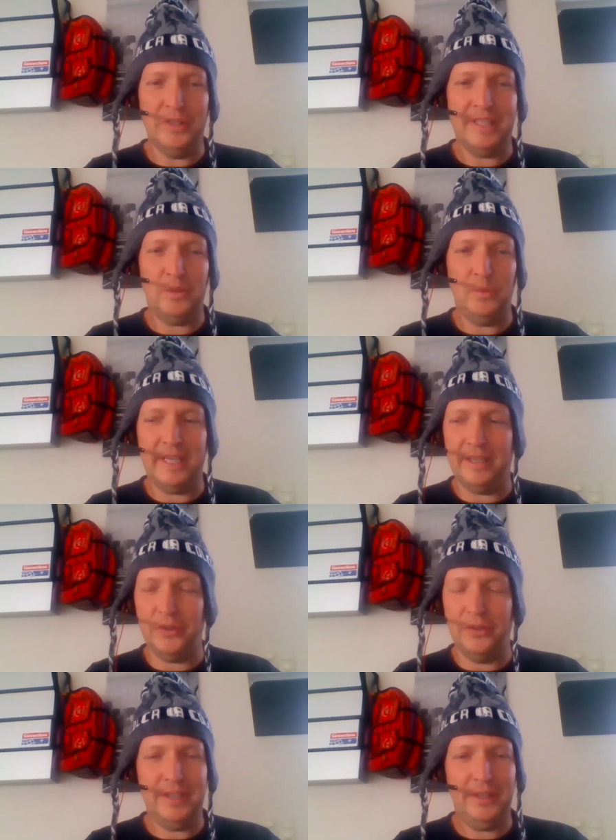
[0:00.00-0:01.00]
that we can
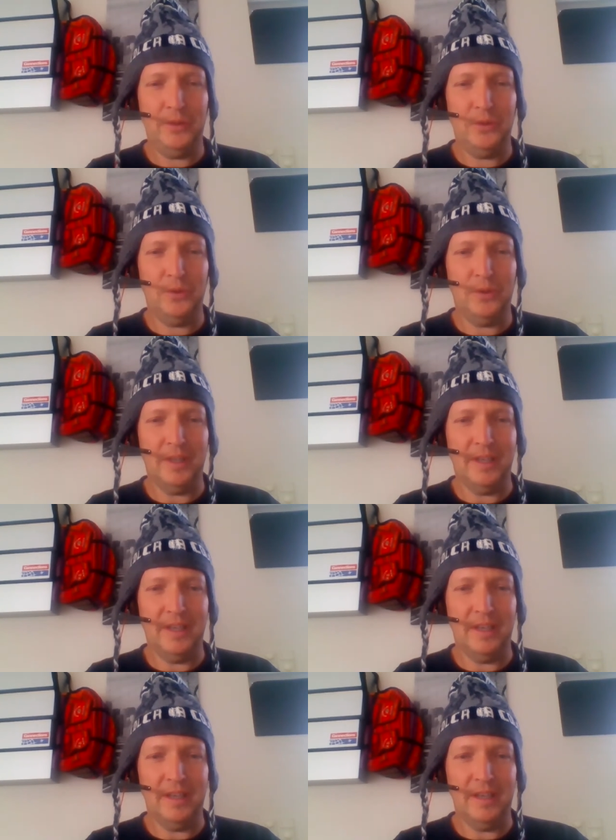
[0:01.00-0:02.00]
continue
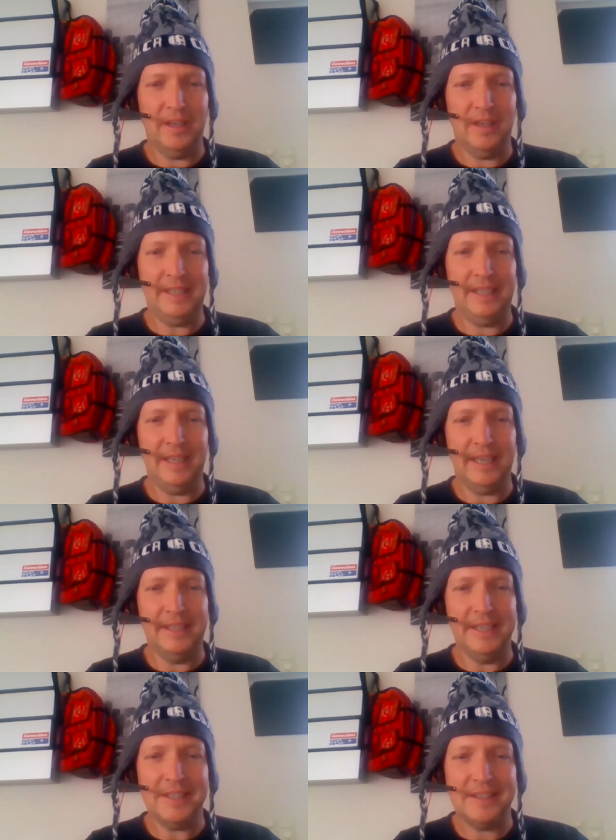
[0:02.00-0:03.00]
eating
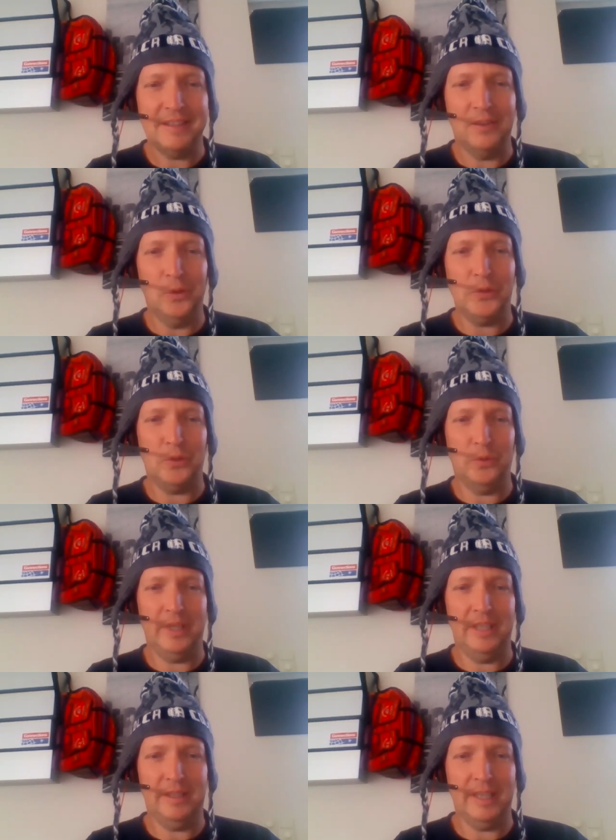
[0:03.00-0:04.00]
like this also
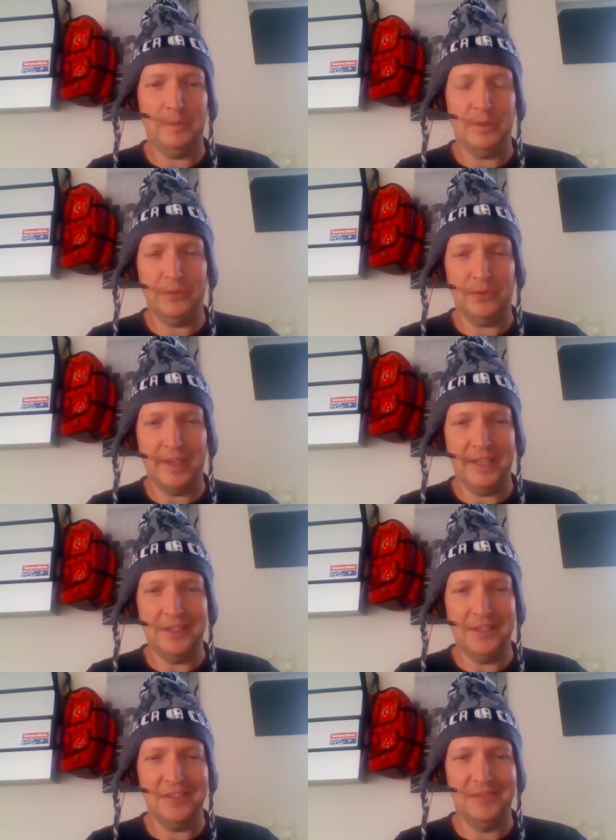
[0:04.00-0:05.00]
in times of
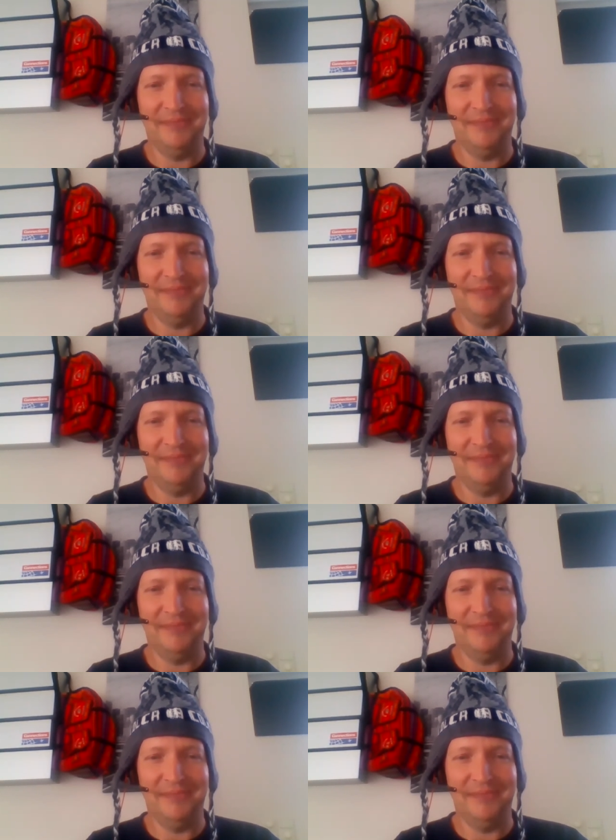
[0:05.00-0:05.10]
crisis.